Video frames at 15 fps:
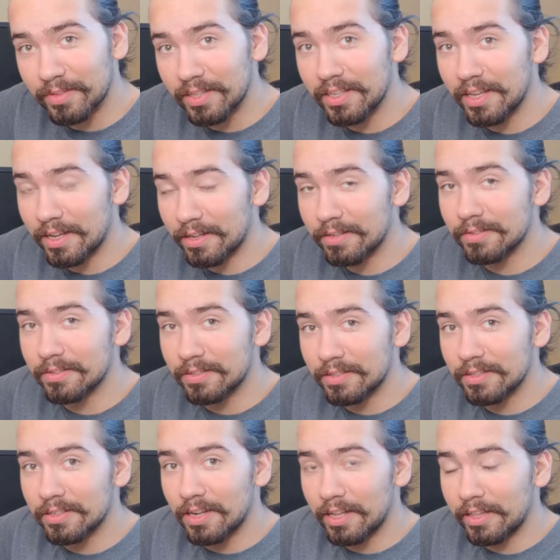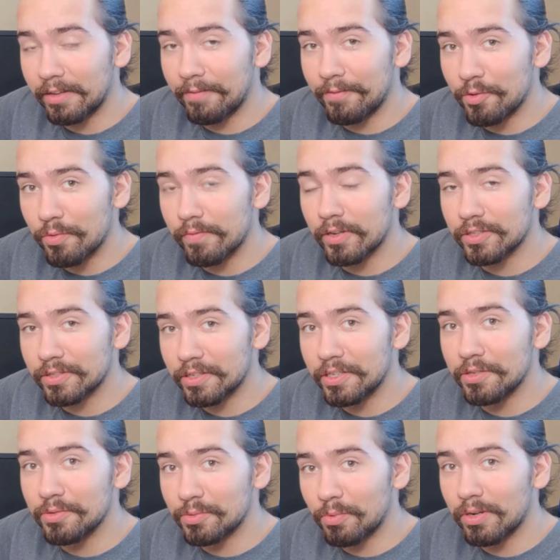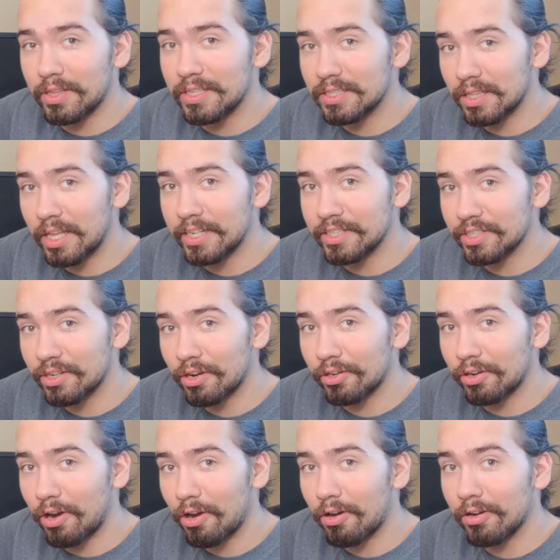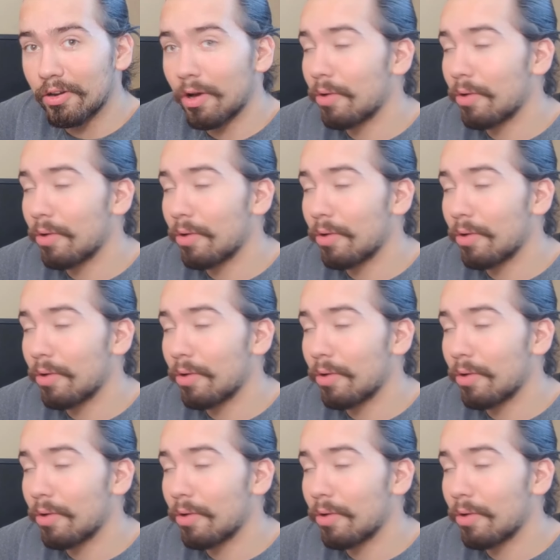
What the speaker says: Yeah, I think a few of us could use one of these lights in our car.